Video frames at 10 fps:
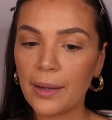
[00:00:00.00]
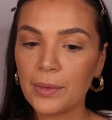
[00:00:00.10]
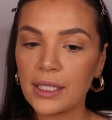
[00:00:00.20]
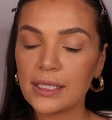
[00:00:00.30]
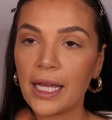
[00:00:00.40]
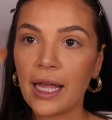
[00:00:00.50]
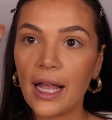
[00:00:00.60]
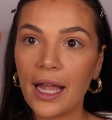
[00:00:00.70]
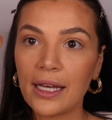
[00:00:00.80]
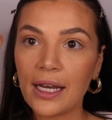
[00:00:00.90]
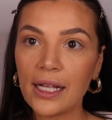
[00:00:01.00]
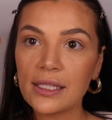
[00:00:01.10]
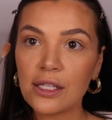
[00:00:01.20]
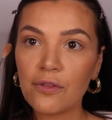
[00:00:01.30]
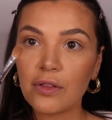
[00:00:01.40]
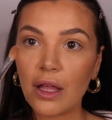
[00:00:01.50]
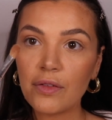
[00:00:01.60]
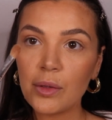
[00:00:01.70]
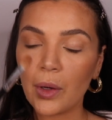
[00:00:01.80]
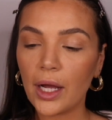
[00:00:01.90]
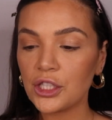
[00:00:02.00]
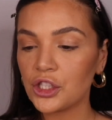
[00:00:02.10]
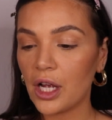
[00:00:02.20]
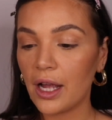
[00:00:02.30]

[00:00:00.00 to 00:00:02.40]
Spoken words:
I'm gonna take a nice fluffy brush.